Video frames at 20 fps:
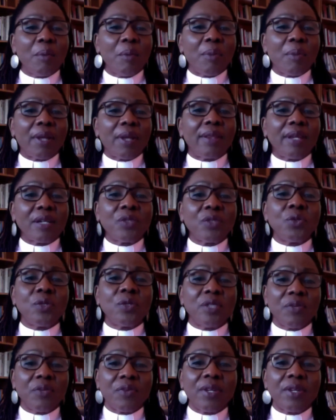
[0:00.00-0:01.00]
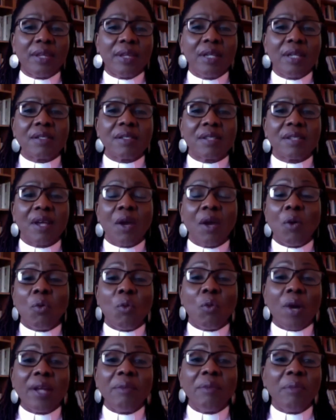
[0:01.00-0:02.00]
But they are two different things.
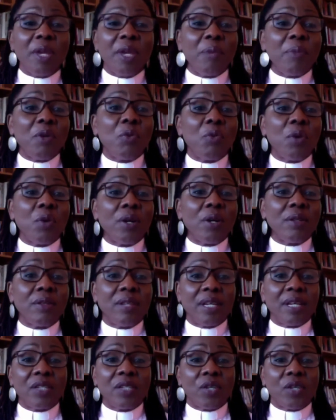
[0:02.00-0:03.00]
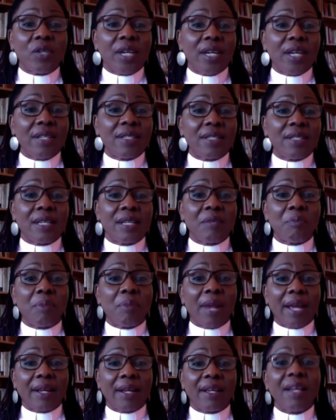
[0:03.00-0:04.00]
One may be wealthy, educated, and
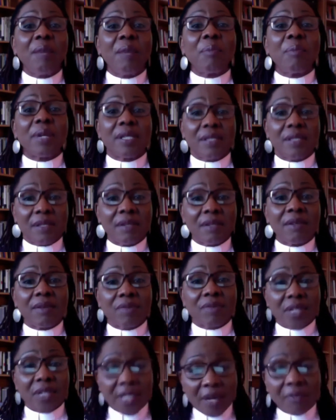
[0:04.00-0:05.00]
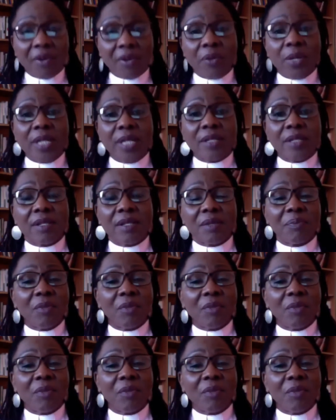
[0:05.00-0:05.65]
Black, but still suffer racism.